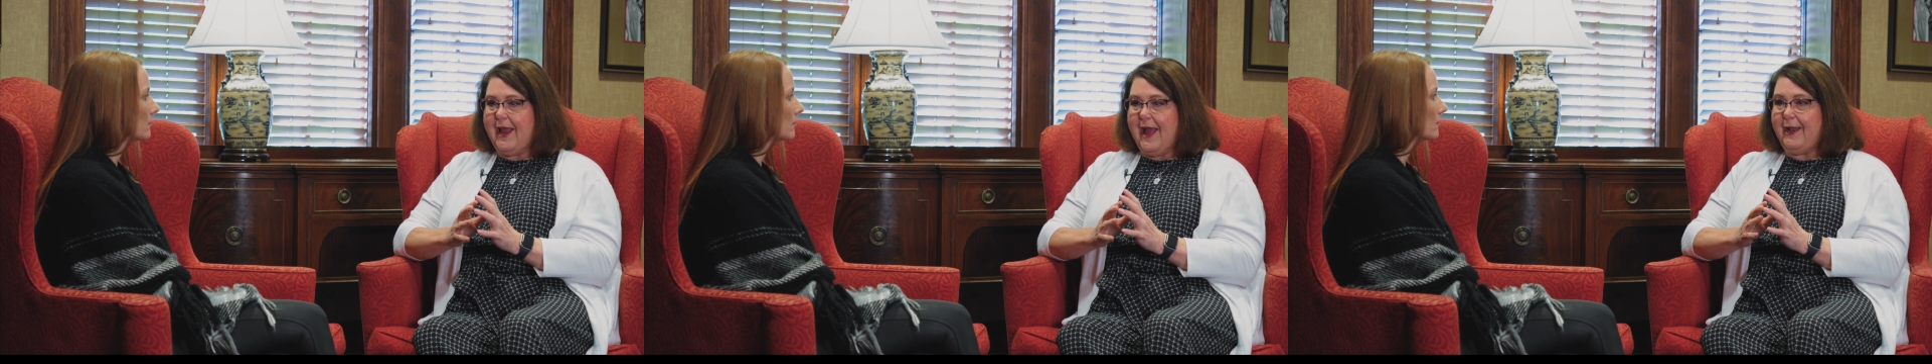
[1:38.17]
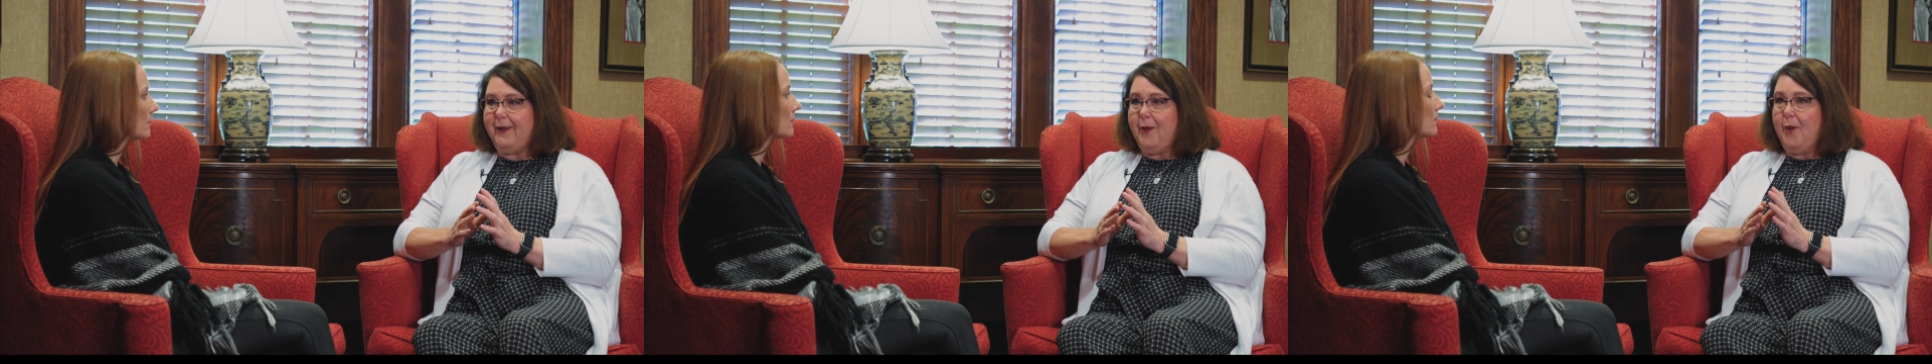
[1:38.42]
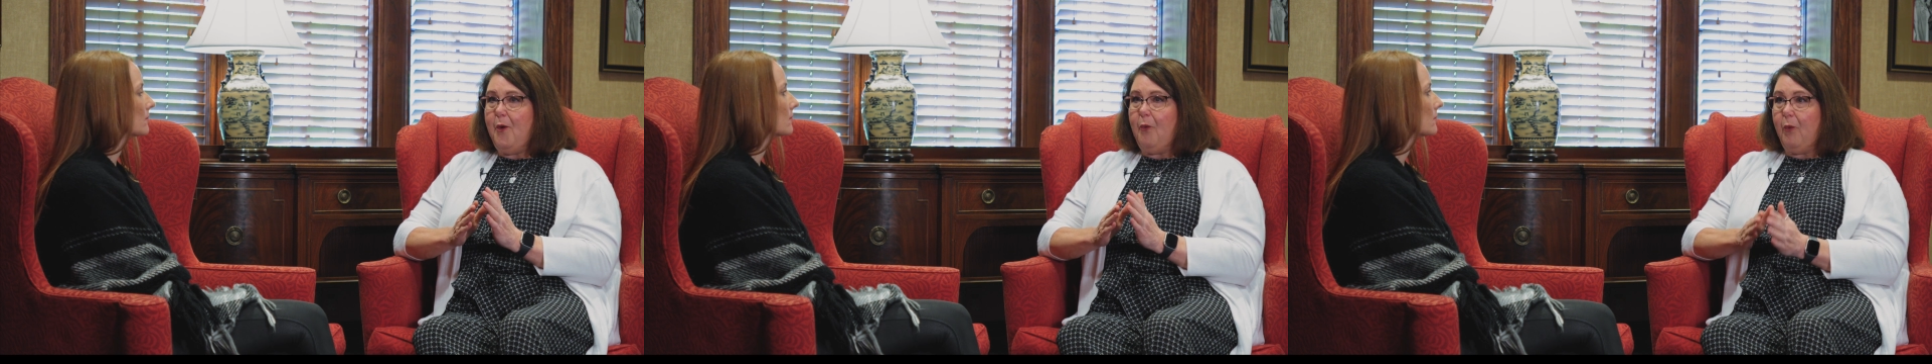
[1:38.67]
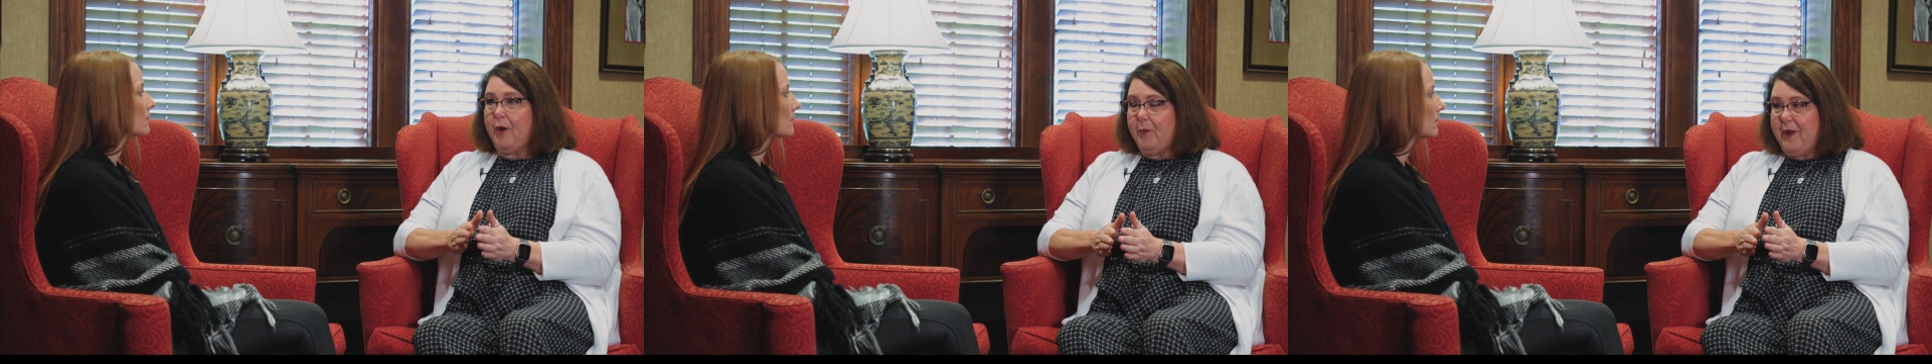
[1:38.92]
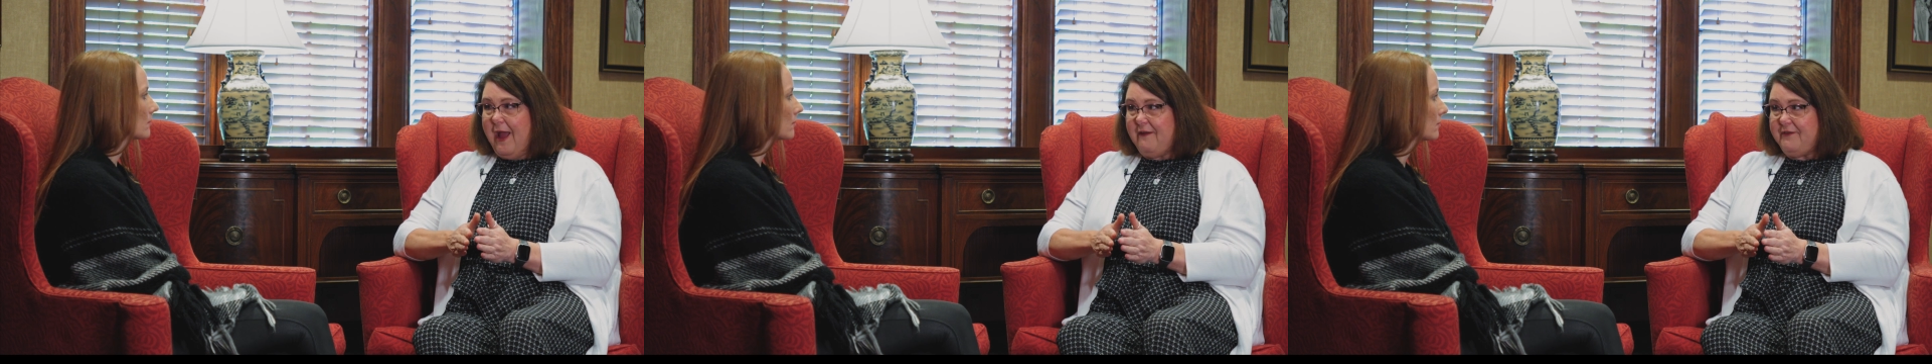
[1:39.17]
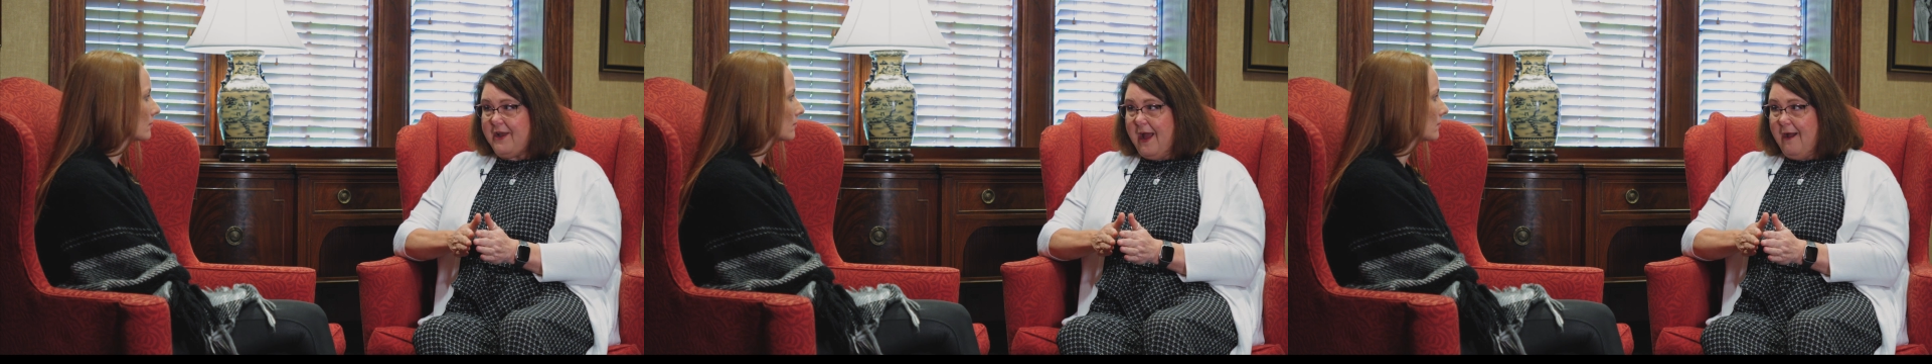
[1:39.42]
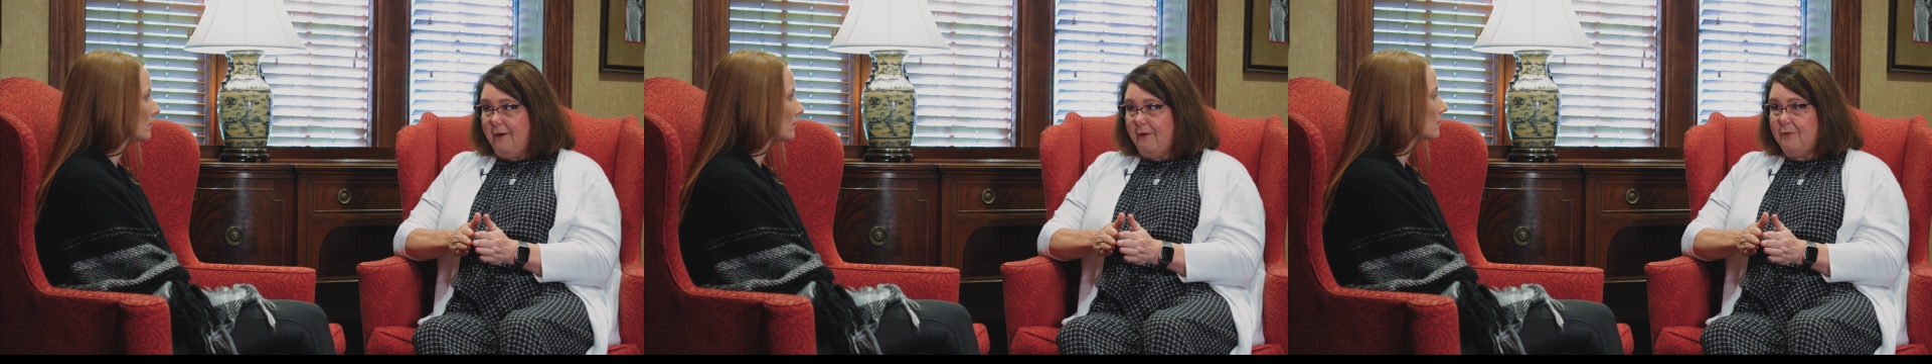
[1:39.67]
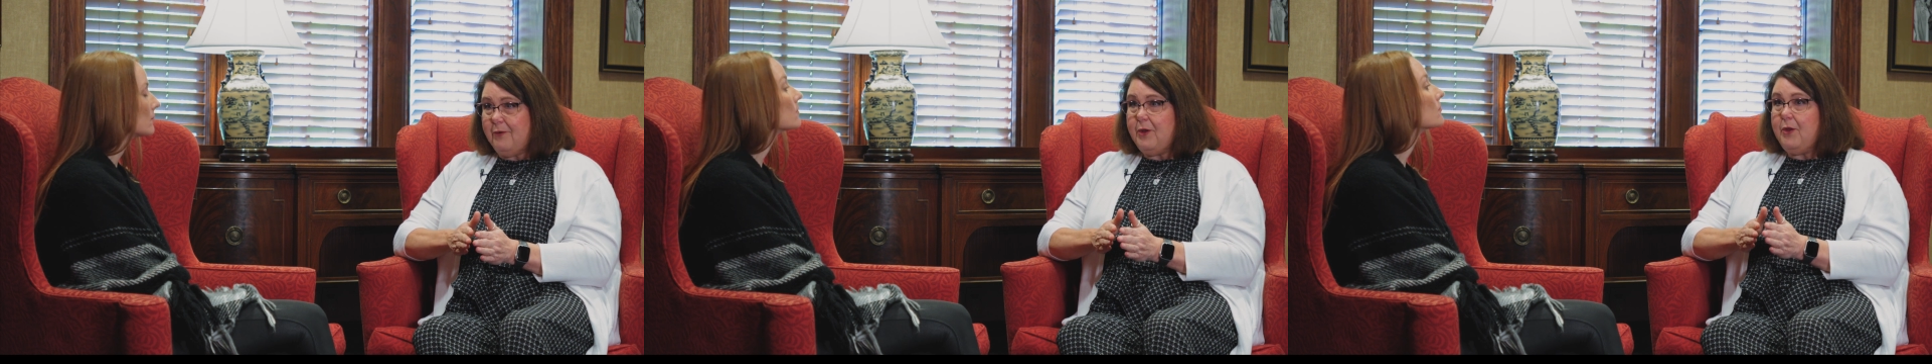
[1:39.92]
at, what do we have
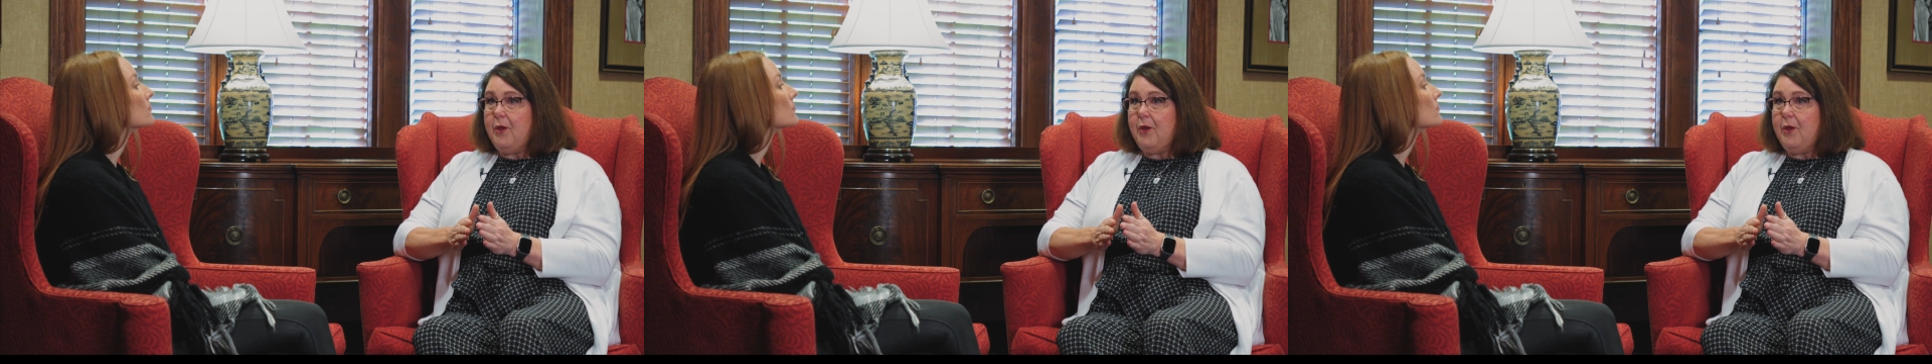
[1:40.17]
now?